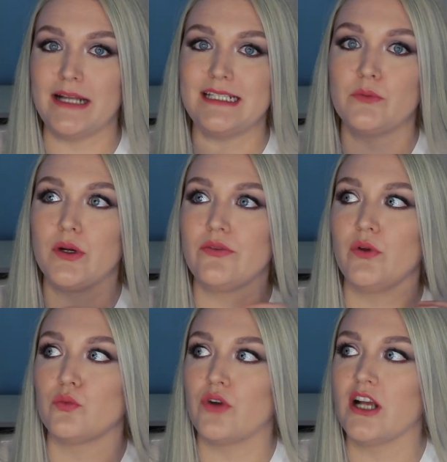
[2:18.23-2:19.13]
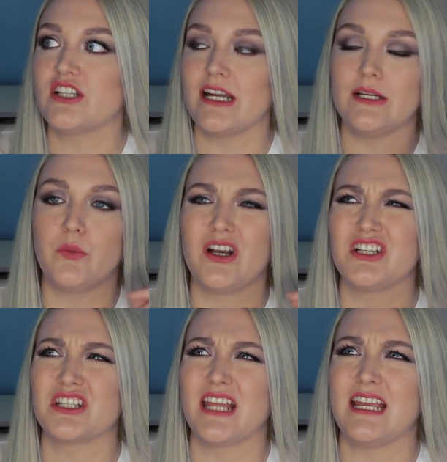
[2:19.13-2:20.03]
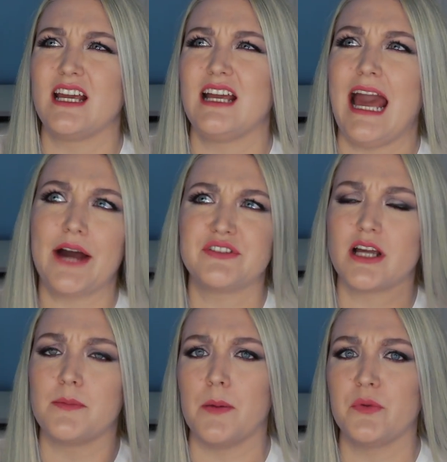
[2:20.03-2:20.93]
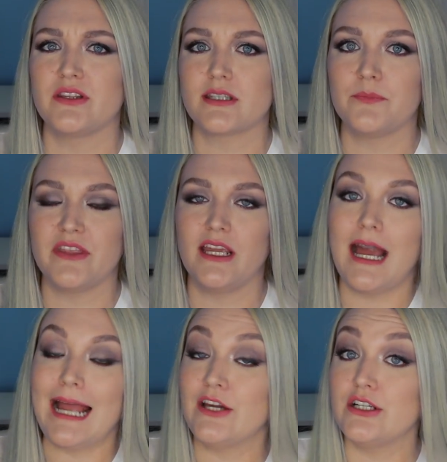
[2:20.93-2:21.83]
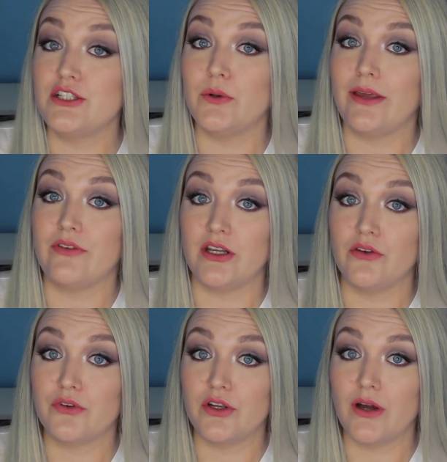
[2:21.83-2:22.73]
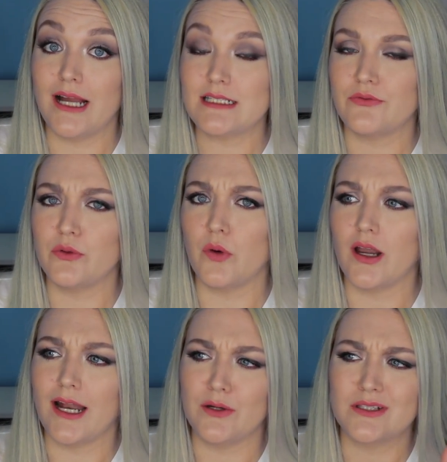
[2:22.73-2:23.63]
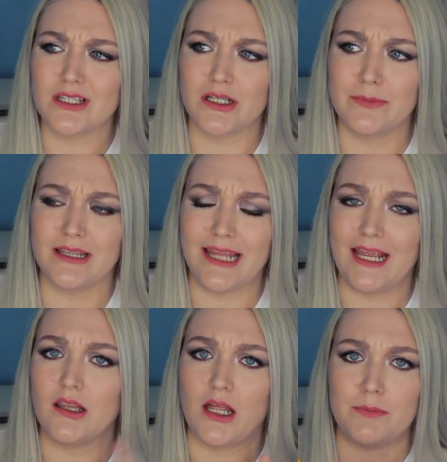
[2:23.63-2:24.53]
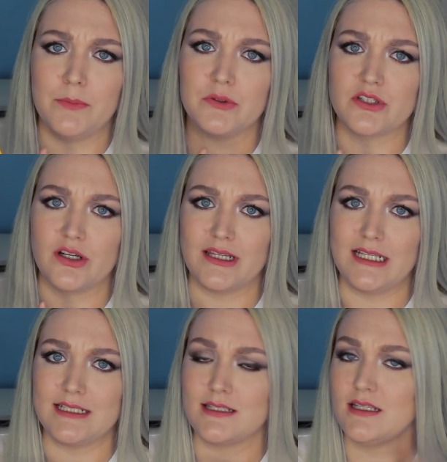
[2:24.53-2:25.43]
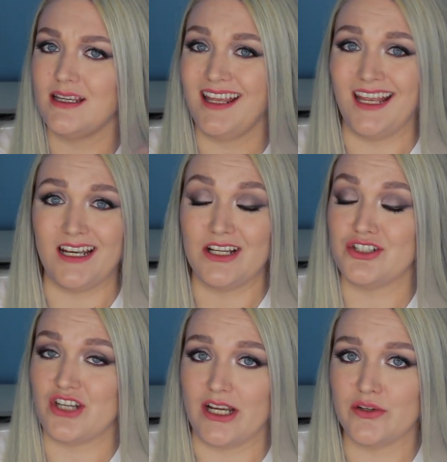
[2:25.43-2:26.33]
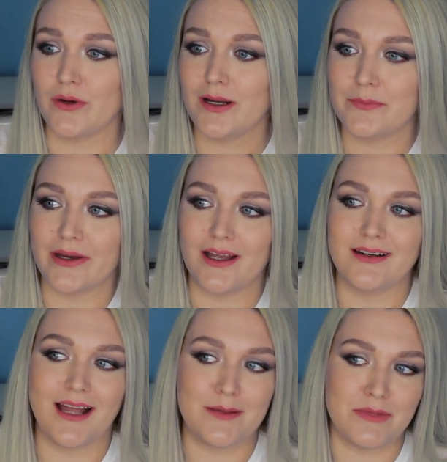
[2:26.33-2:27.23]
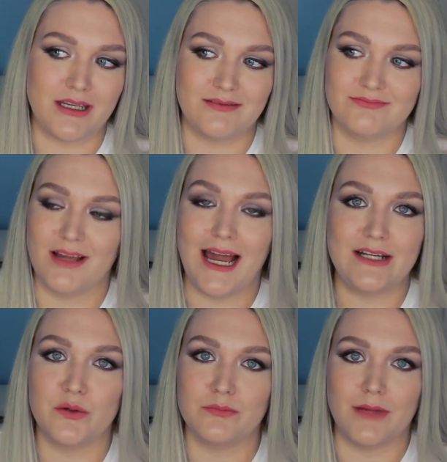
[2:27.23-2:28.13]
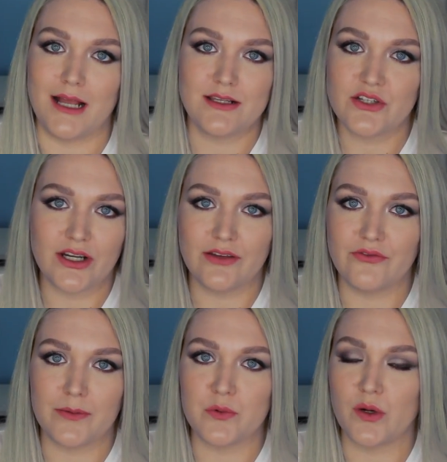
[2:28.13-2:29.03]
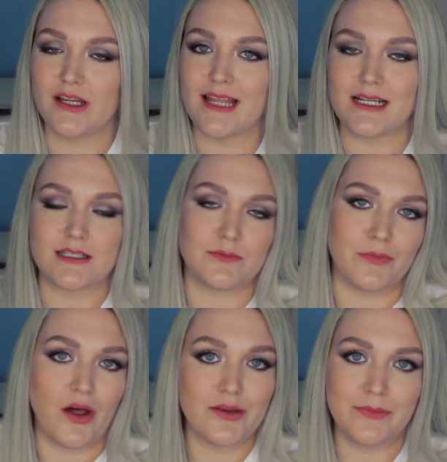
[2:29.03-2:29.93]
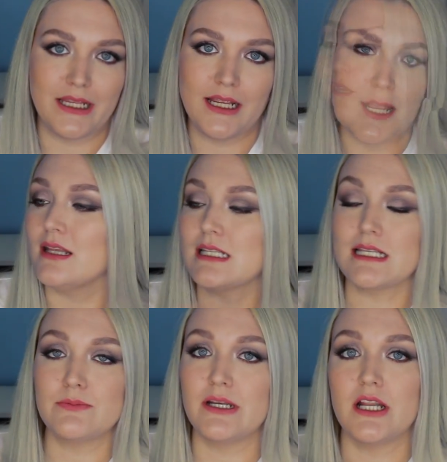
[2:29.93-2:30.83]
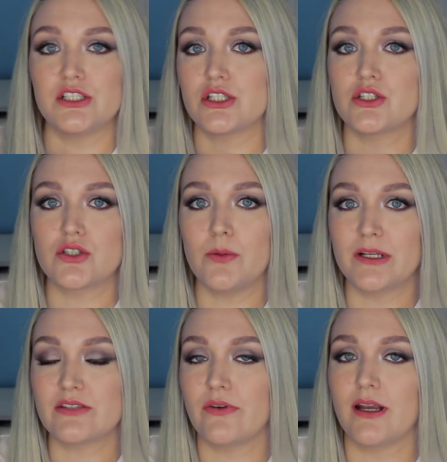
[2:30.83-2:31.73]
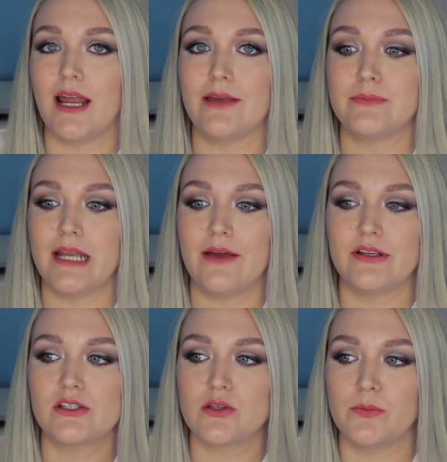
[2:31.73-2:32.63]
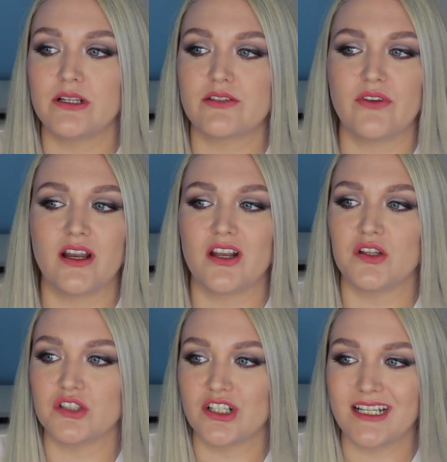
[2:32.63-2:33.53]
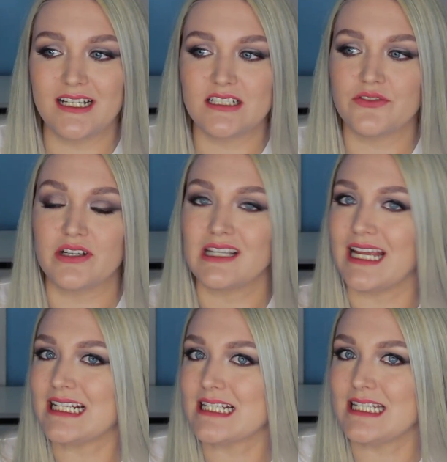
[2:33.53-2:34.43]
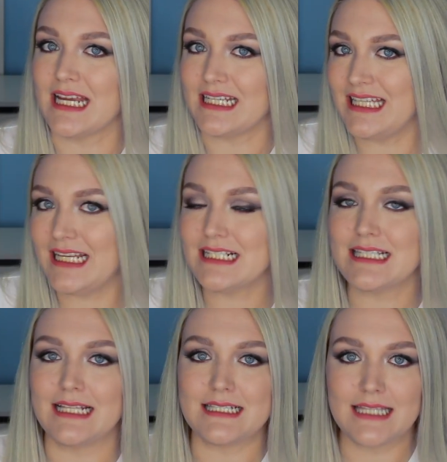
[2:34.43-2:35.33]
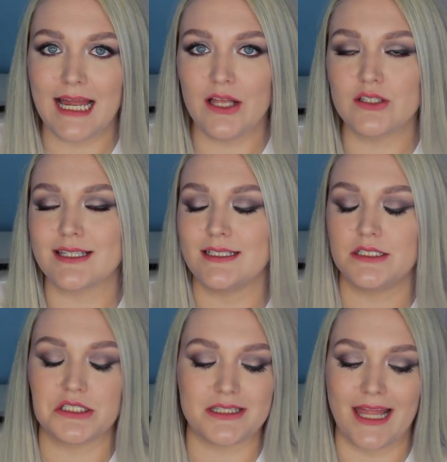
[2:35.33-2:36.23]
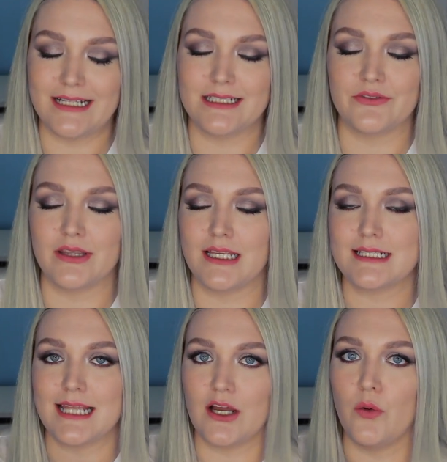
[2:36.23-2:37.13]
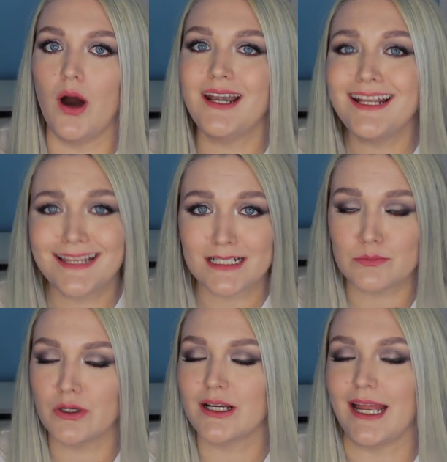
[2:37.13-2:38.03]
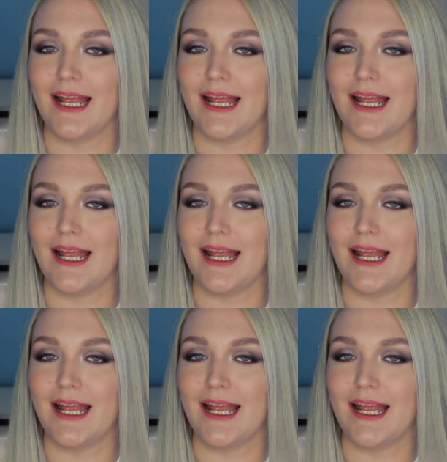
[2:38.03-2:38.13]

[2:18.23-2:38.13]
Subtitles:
I didn't want to feel rushed. I didn't want to just like have to come up with something. I could do a video for you guys if you want. I know it's a little bit late. A lot of people start these in January, but I mean, I don't mind starting in February. That doesn't bother me. This has been just so much fun. I've been having so much fun learning different like techniques and styles and just like different things that go on in this book.